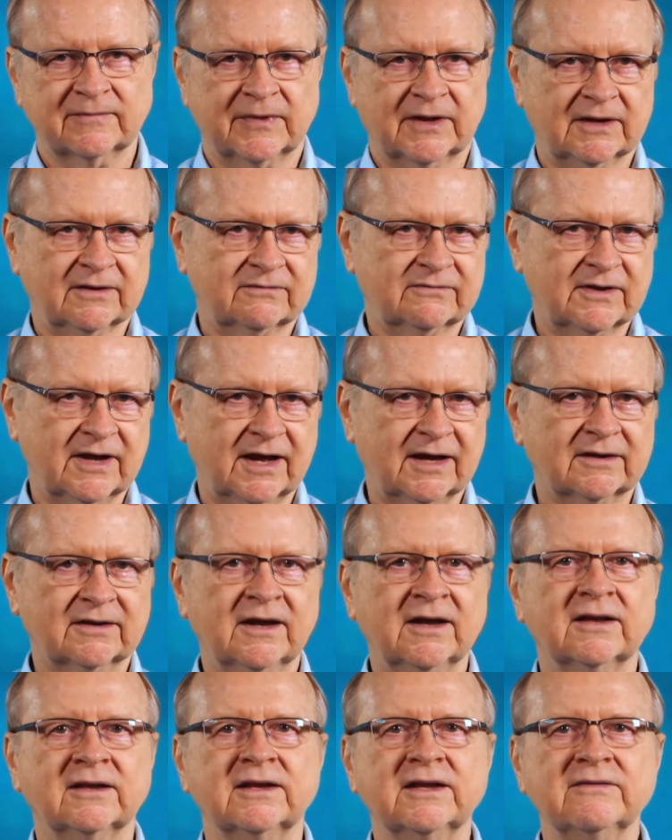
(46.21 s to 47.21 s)
If not,
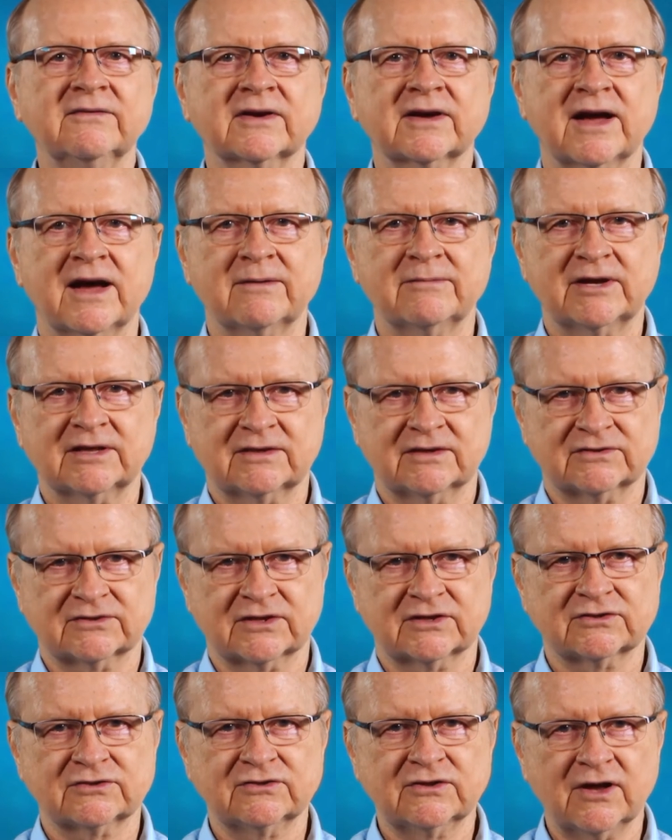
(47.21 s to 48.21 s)
leave a comment that
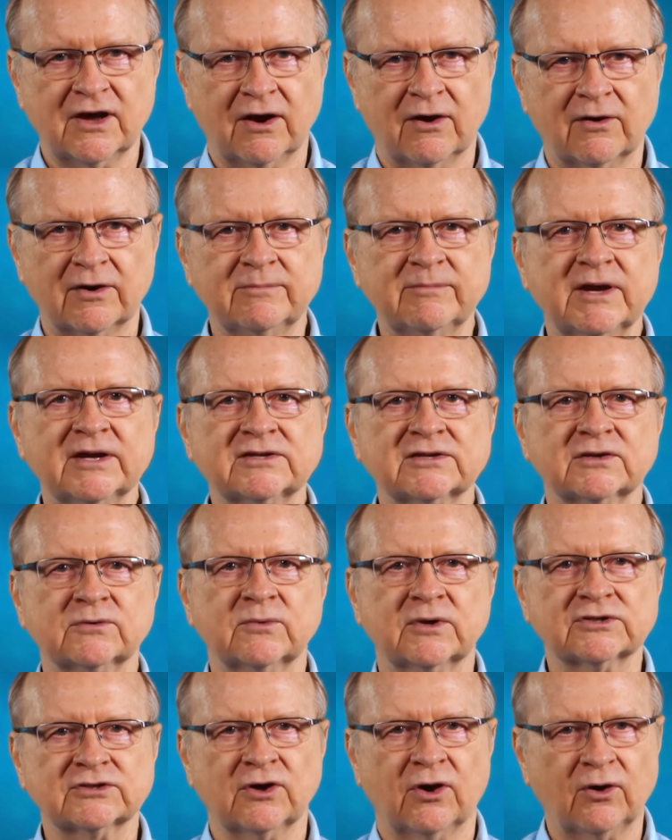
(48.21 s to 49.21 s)
says no and mention
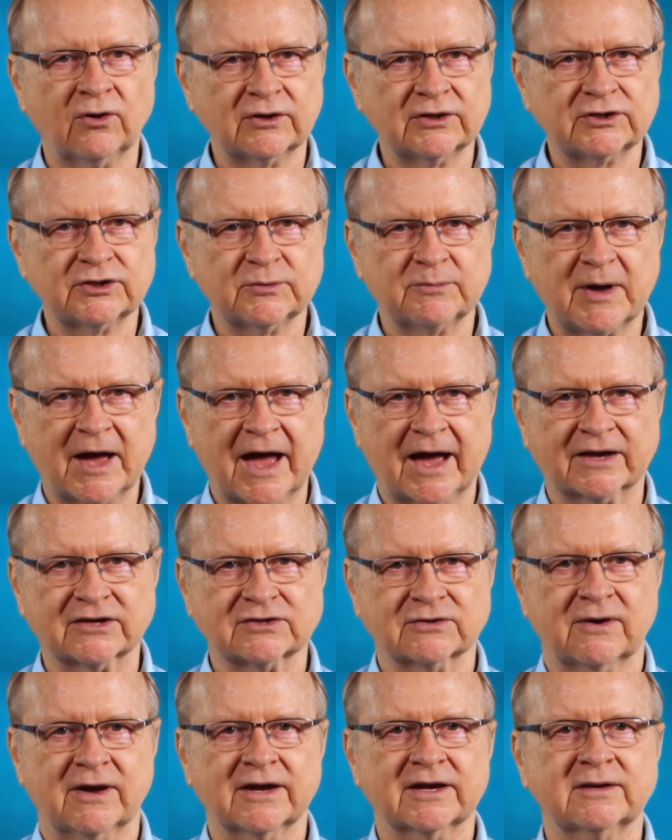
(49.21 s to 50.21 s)
what's holding you back
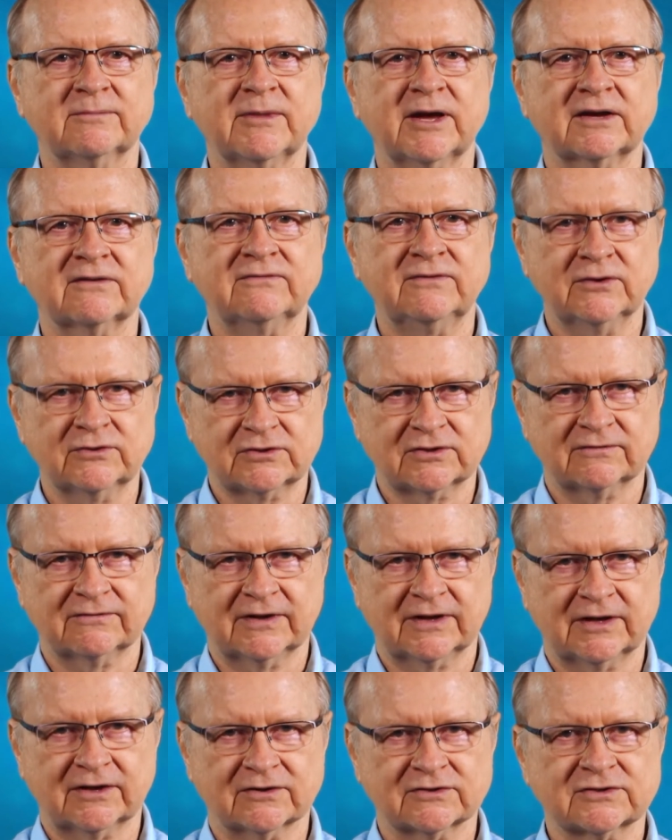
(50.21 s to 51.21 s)
so I can make future
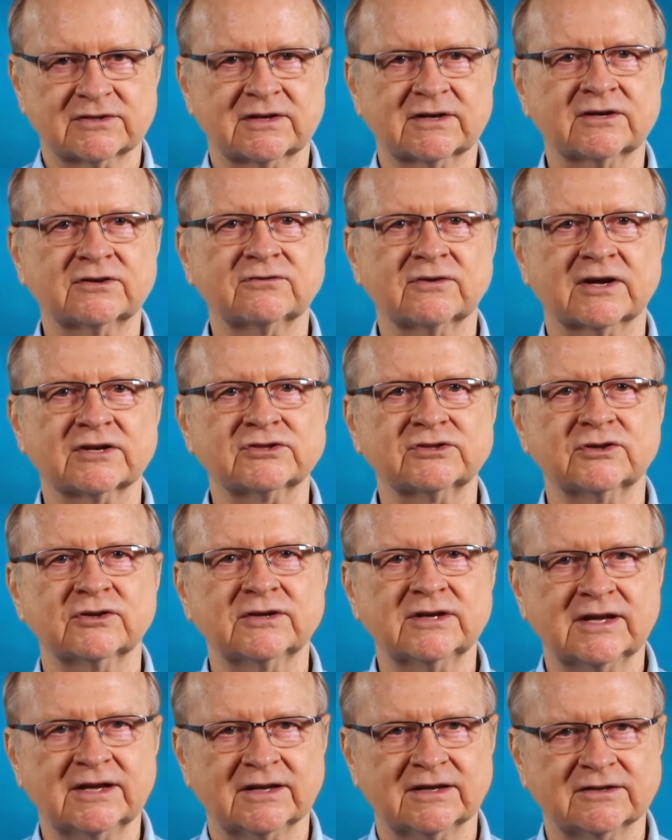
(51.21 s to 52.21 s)
videos that address your
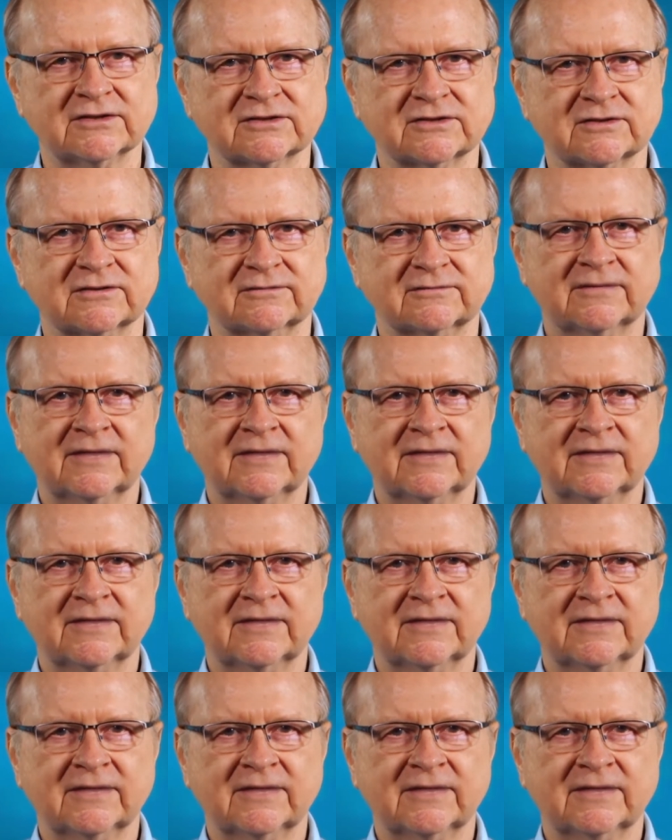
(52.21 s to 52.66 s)
needs.